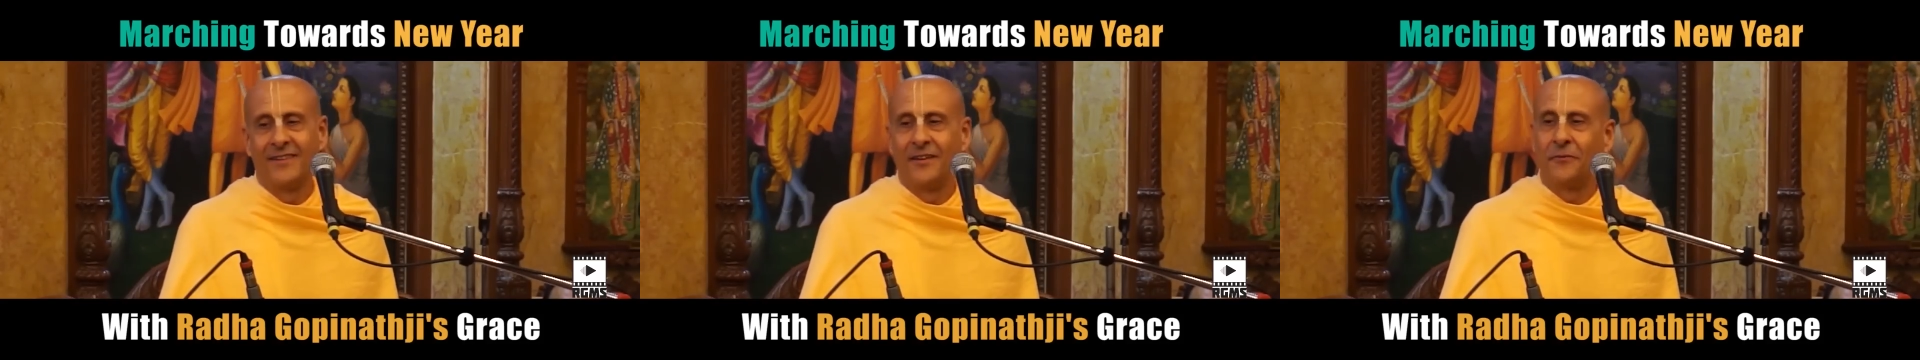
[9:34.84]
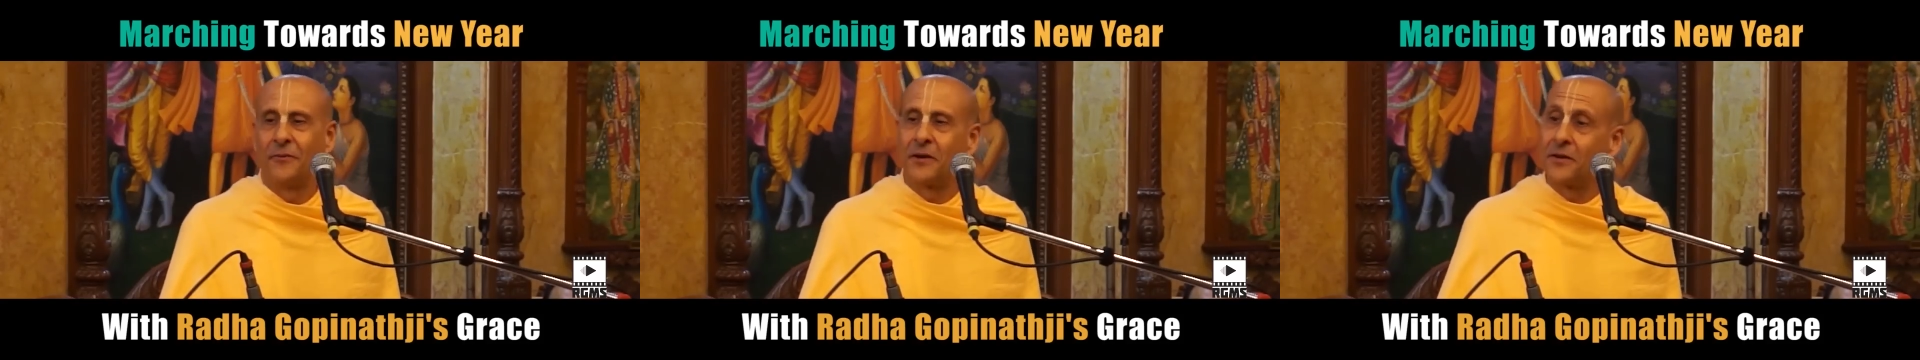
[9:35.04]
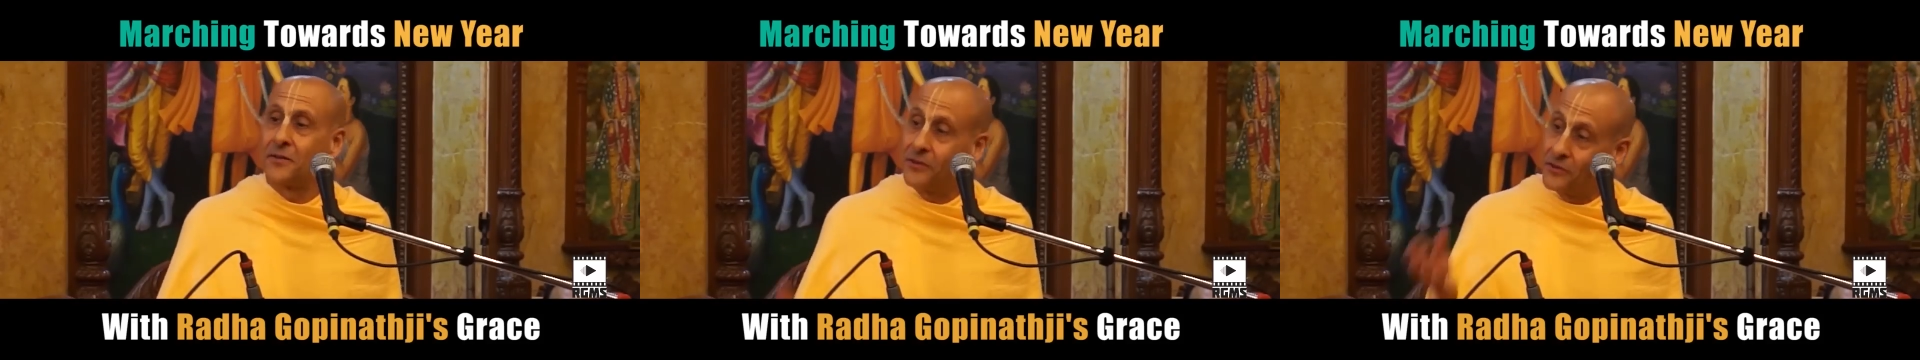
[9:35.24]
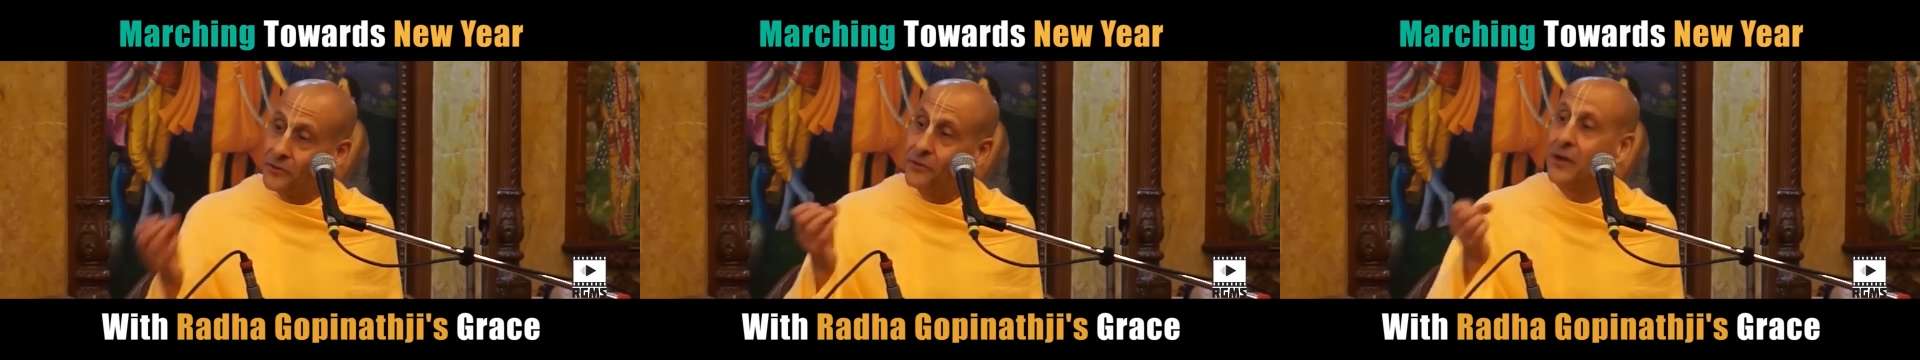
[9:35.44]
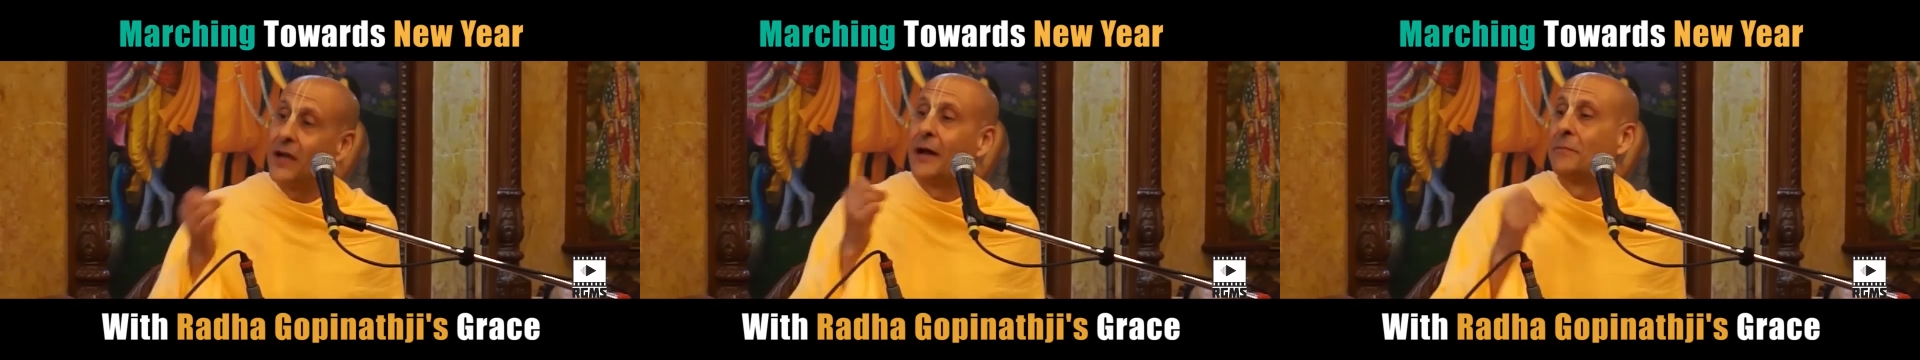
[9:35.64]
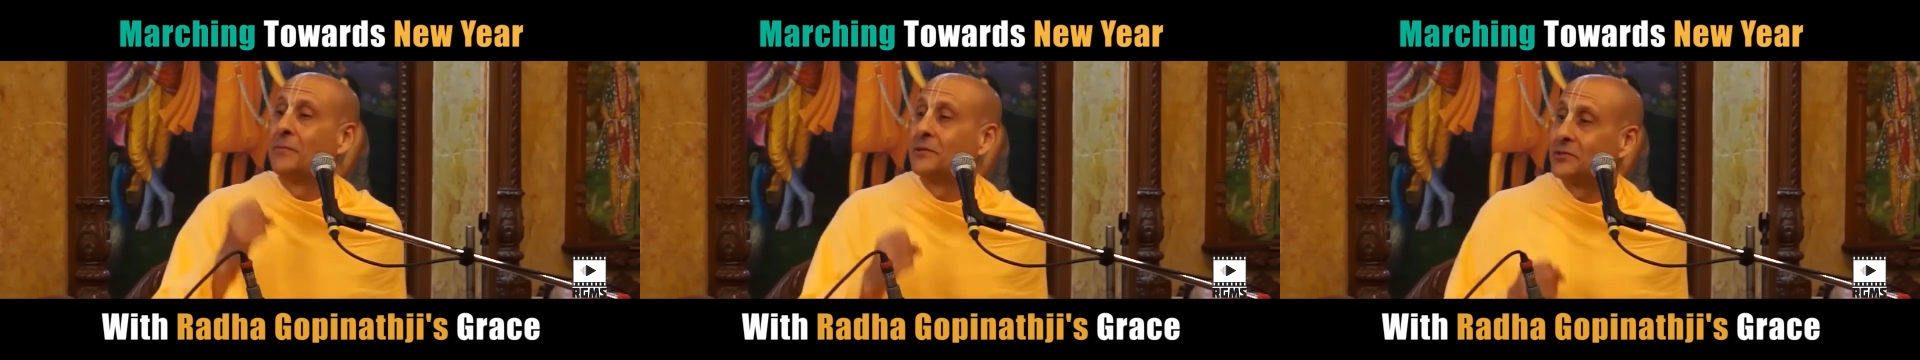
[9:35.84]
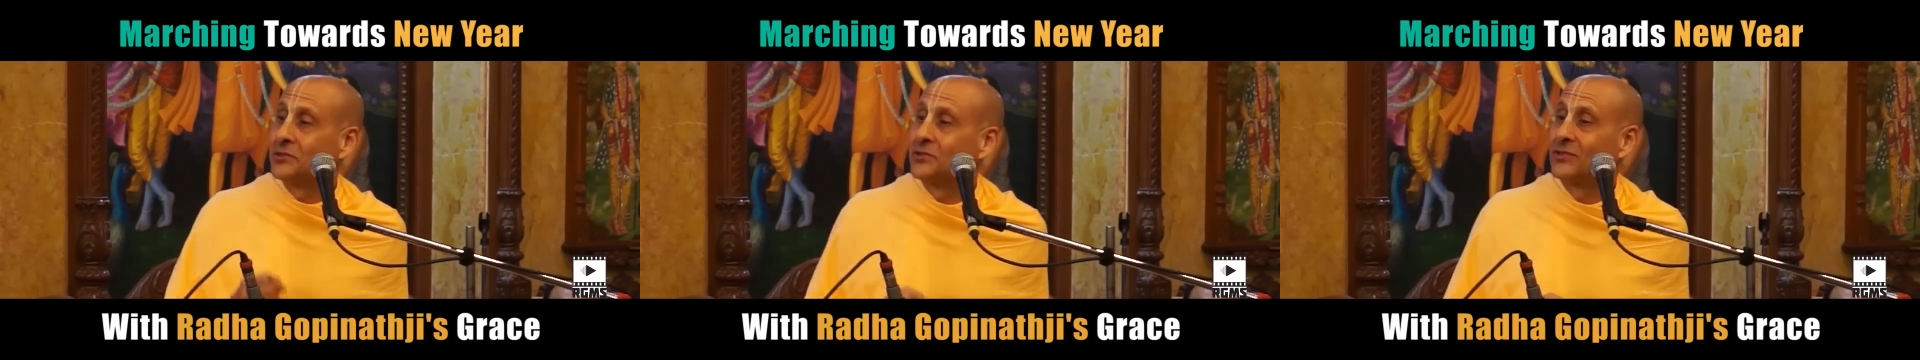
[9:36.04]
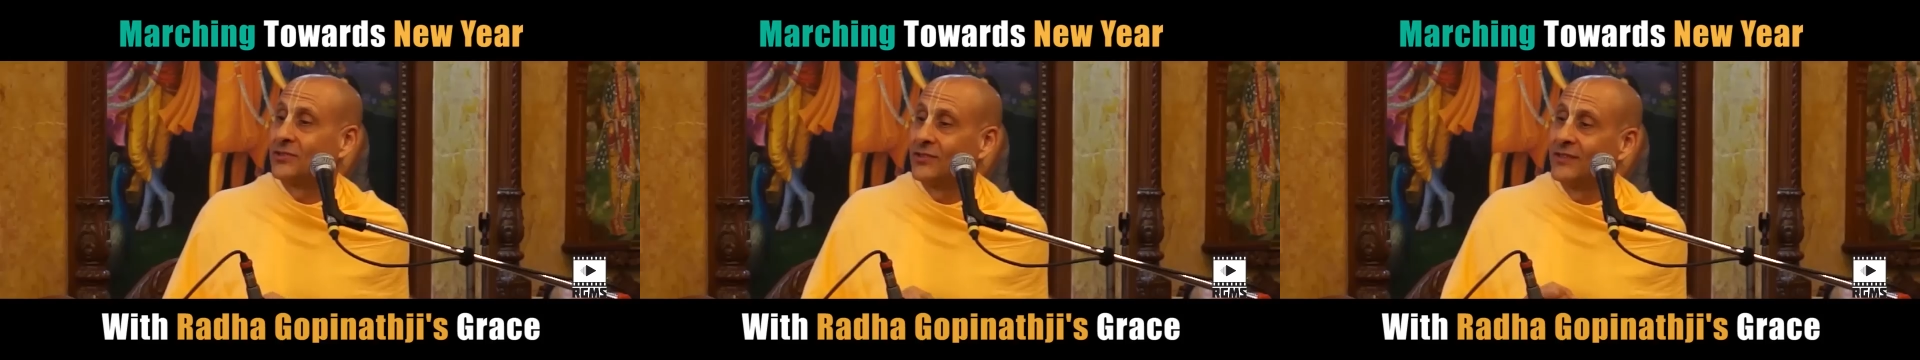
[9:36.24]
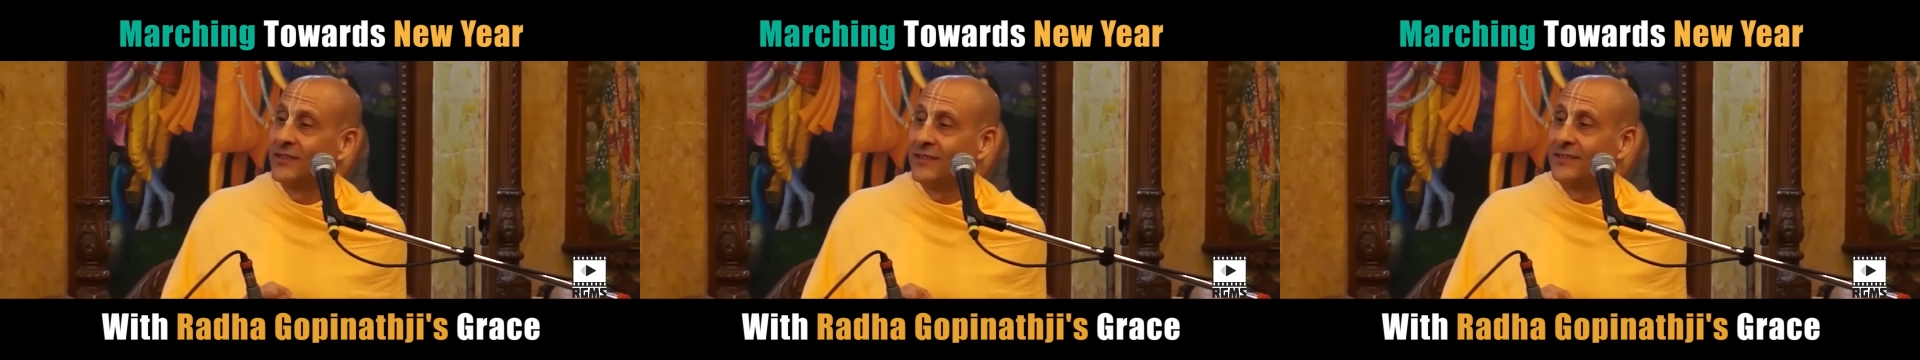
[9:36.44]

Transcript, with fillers: And what are the new habits